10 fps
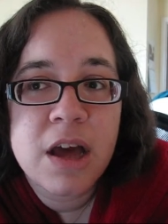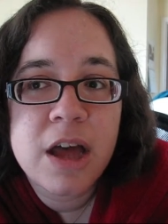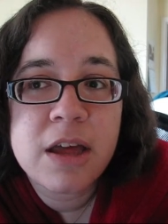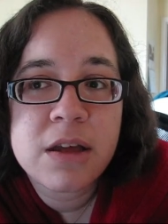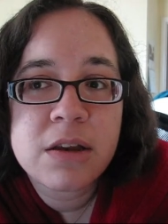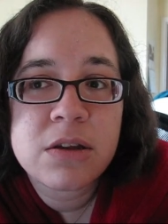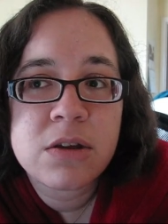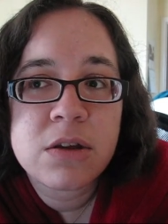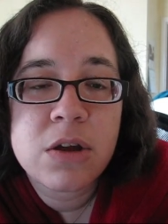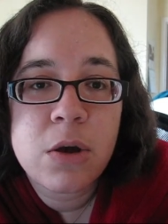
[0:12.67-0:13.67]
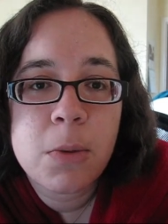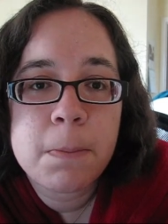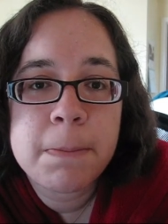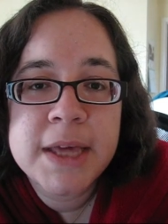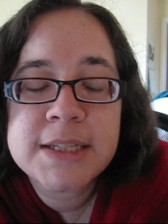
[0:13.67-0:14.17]
And
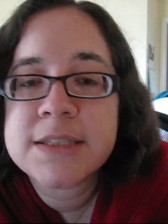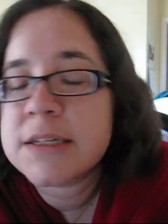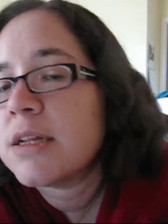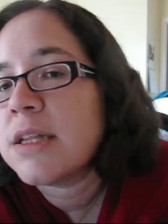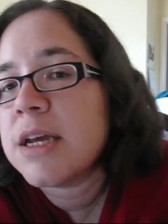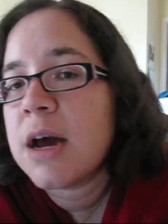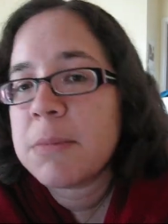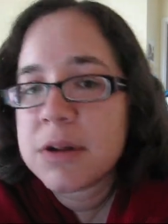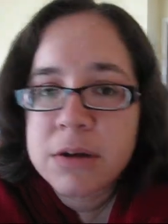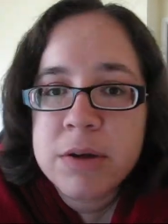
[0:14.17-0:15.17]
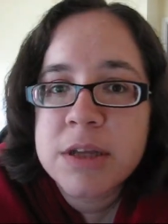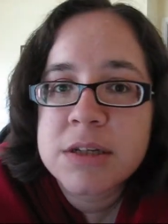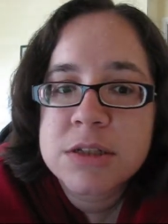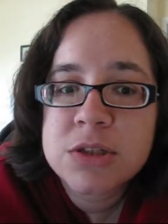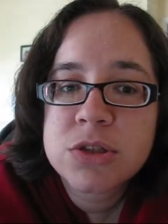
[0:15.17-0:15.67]
basically, I'm
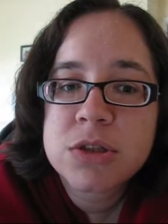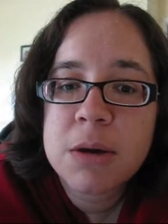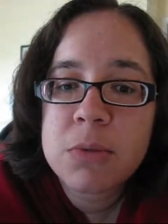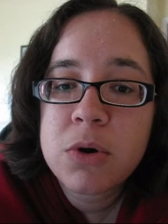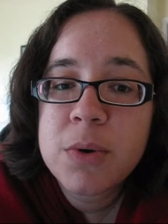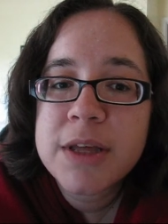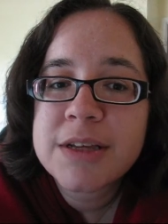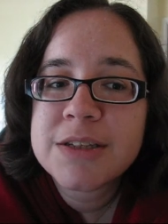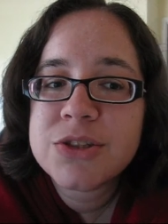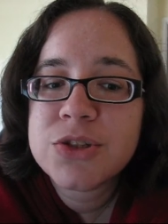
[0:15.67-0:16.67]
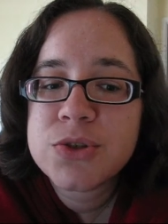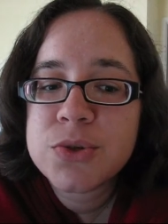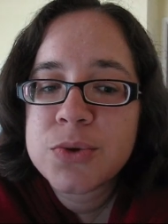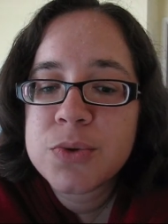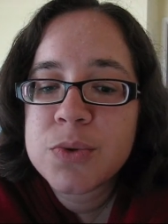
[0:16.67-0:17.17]
going, I'm going
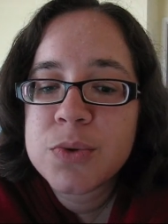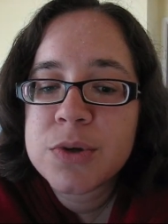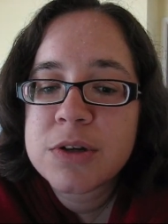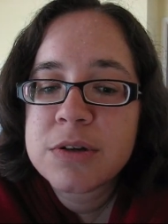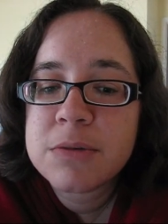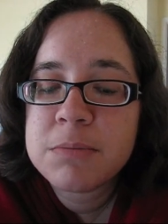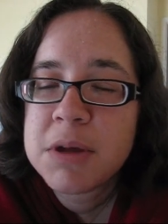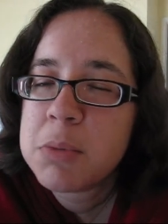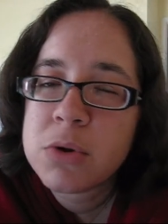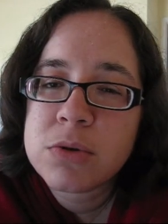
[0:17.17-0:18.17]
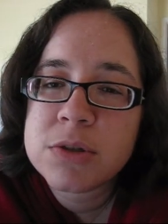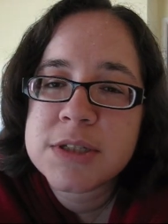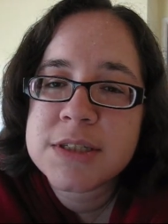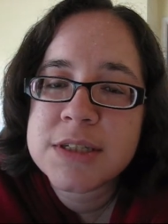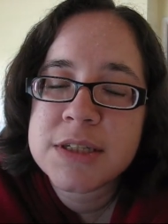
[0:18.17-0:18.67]
to be bold
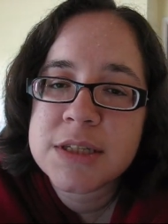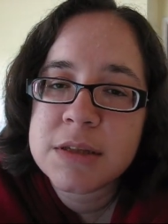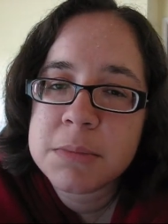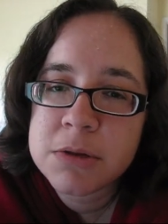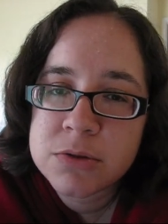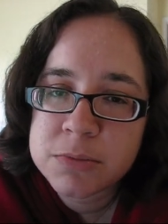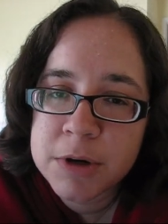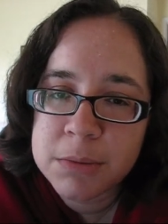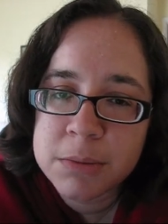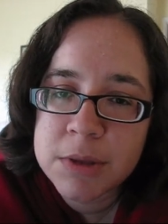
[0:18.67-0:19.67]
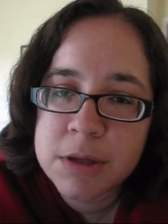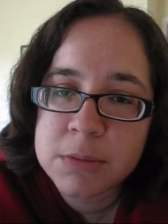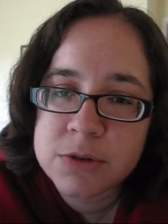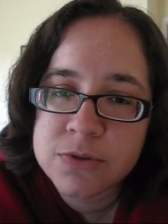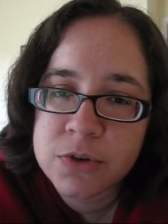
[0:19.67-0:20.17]
and say that the Beatles are probably the
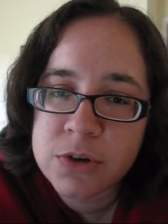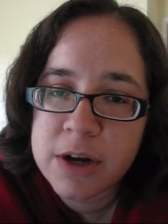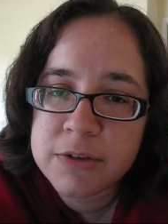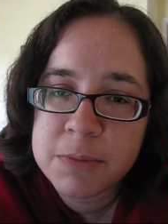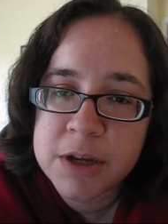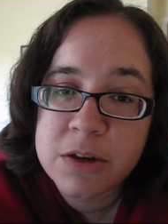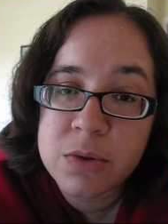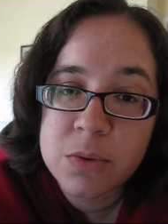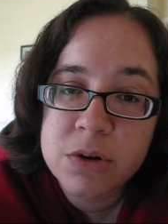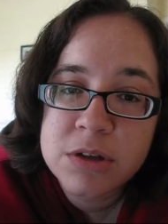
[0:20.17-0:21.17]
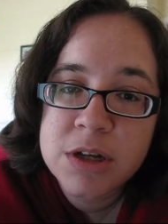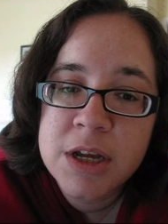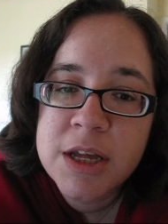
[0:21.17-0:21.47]
most photographed band in the world.